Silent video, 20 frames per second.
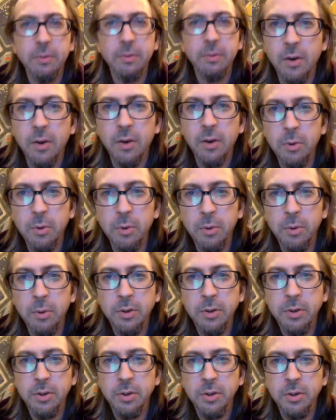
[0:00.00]
I'm going to
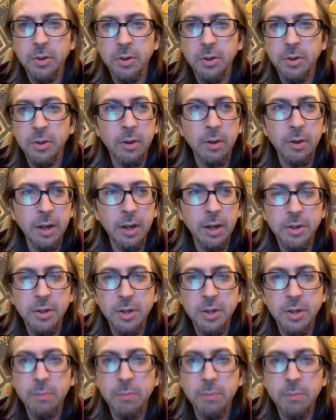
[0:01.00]
just kind of
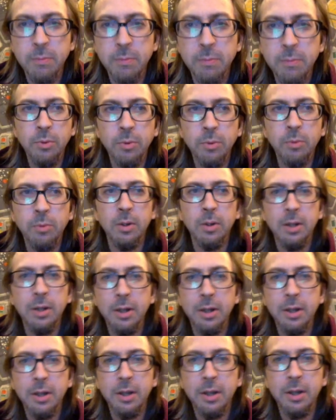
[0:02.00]
jump into
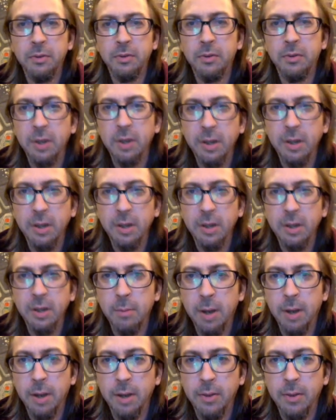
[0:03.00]
lists in
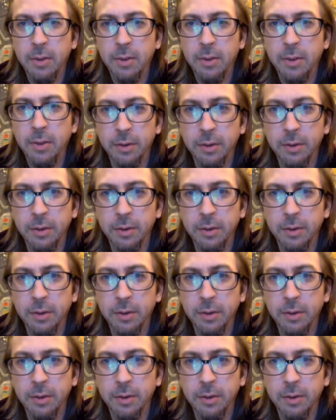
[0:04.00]
Python.